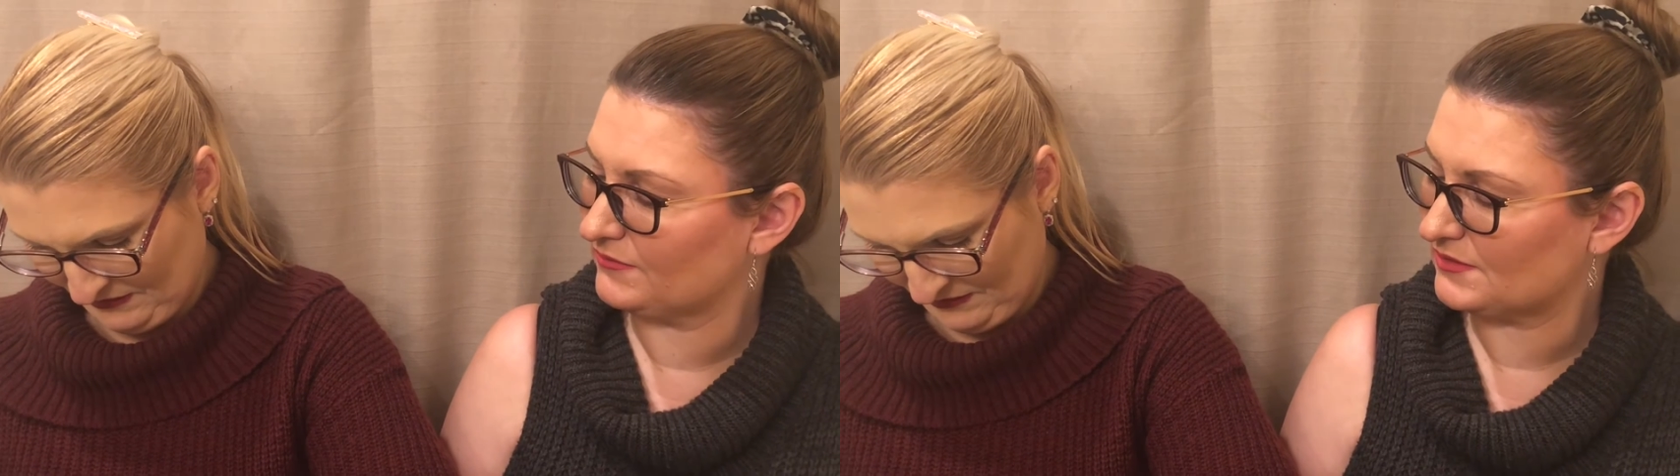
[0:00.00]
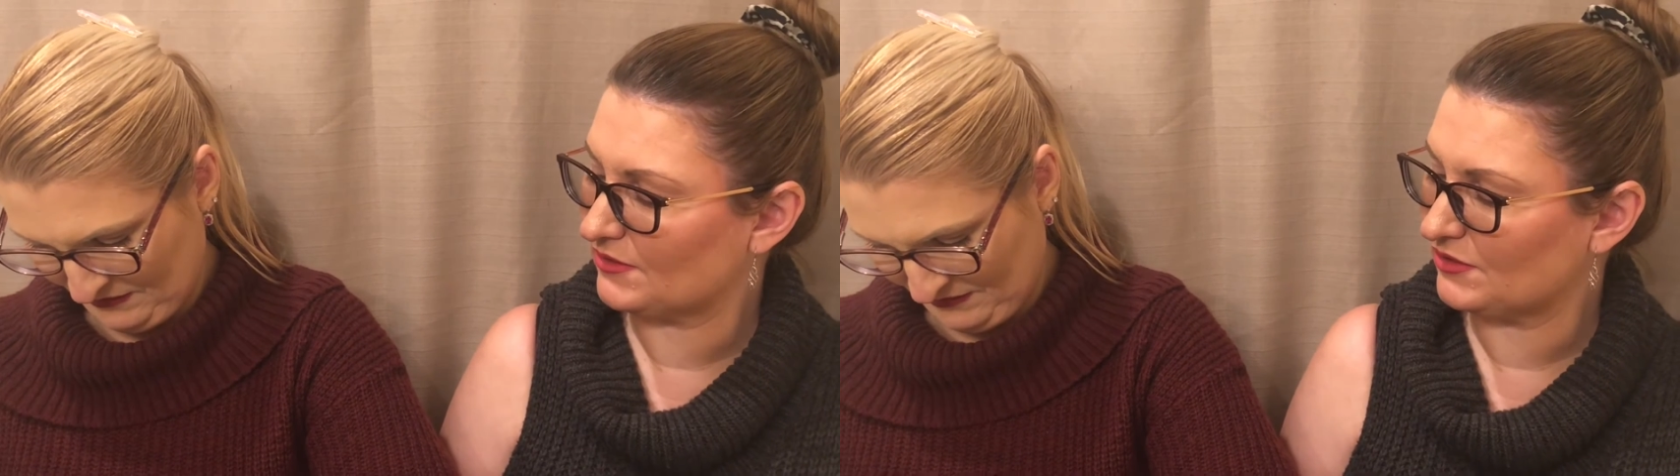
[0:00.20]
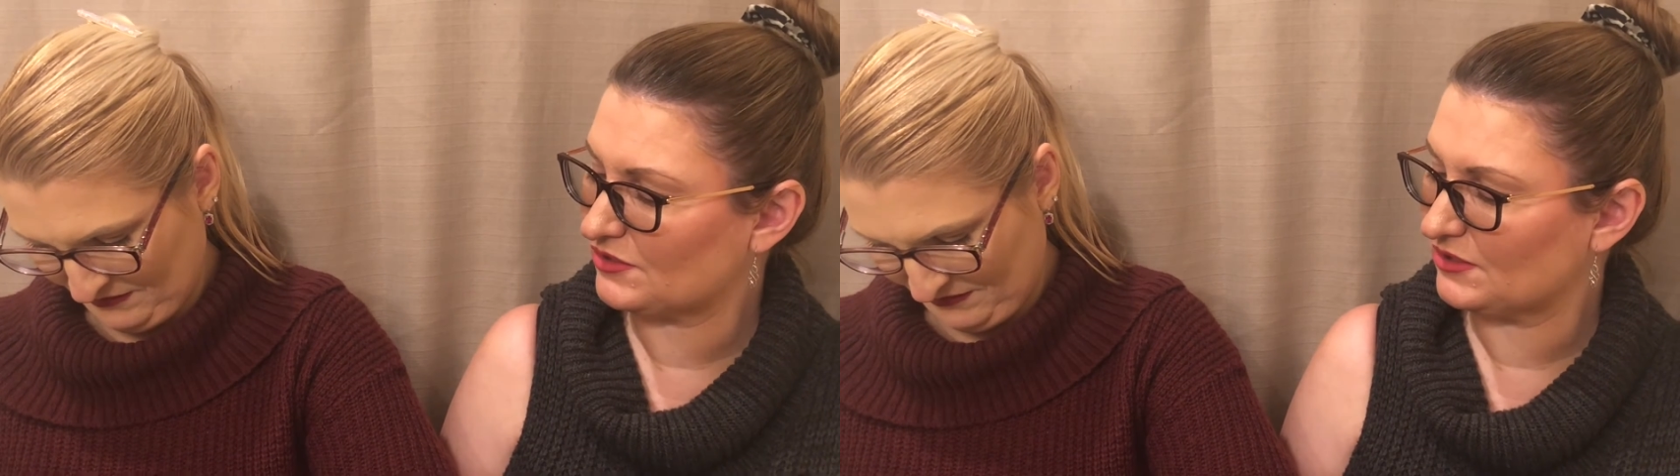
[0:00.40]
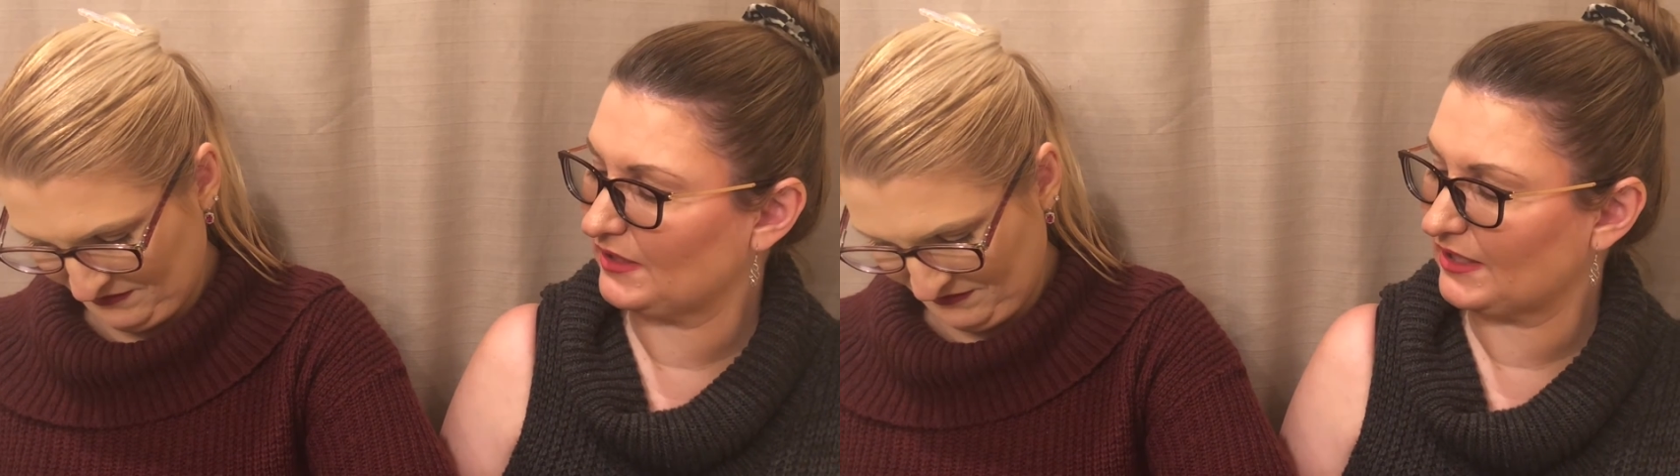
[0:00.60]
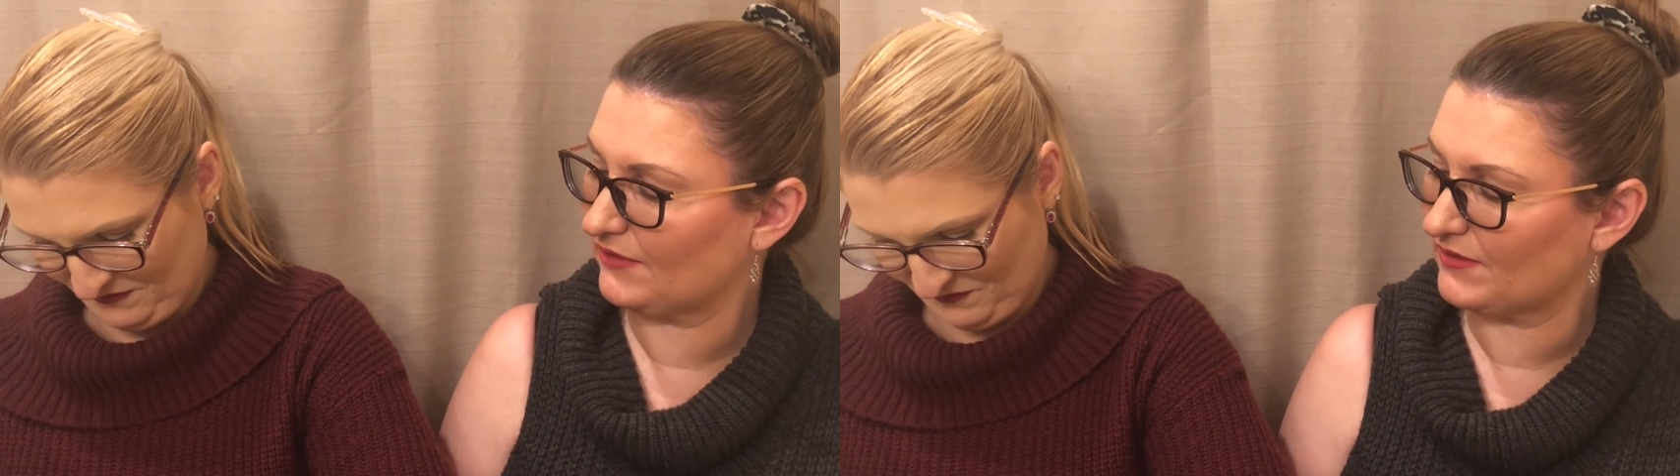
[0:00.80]
So you should
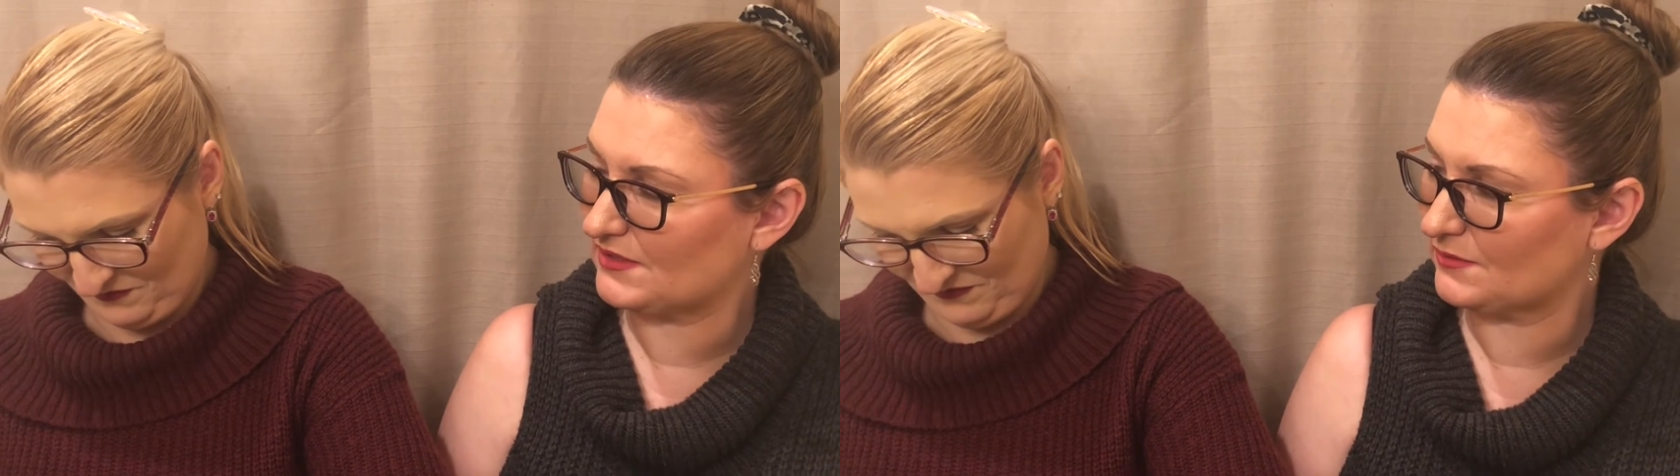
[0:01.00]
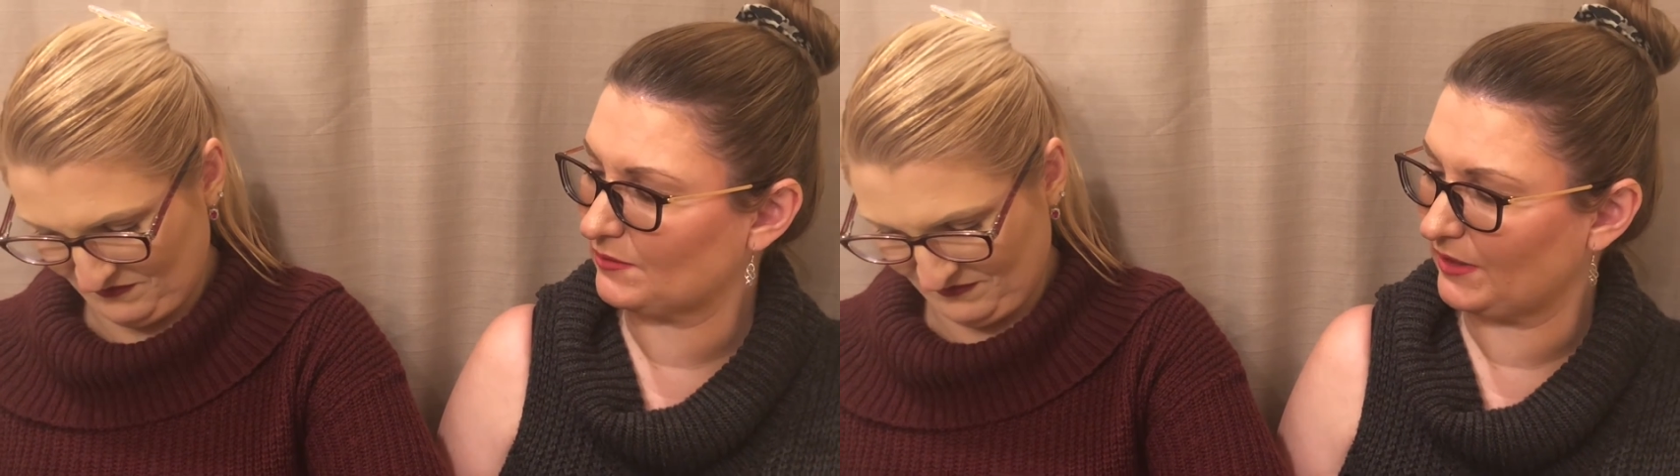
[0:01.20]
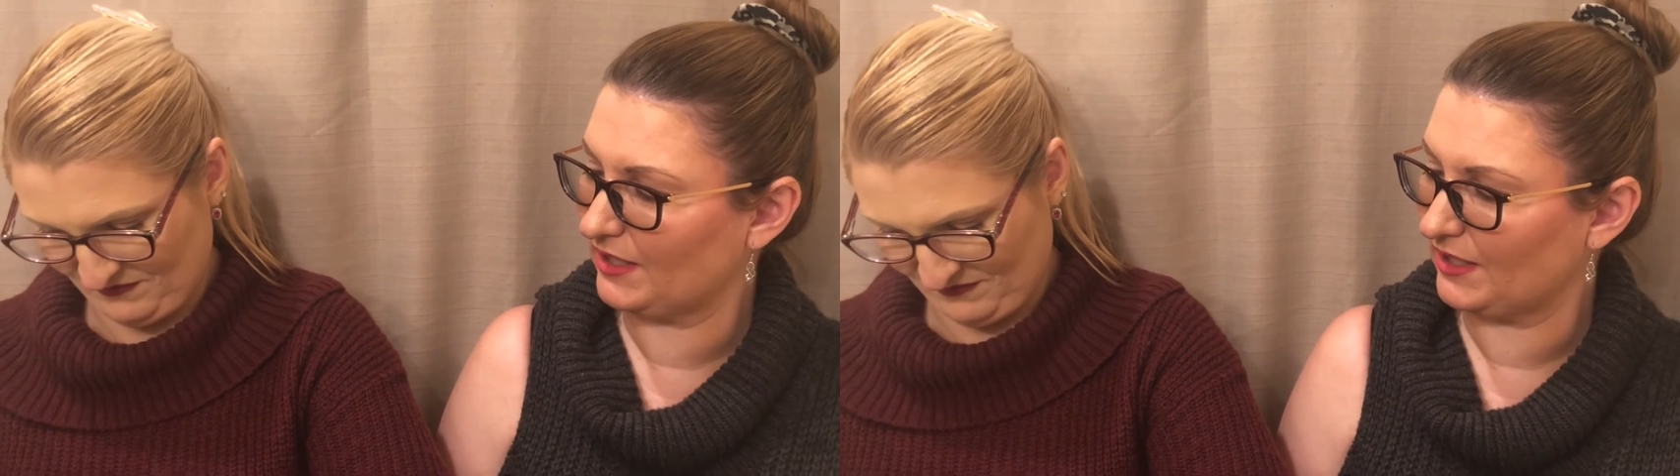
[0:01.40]
like give this one away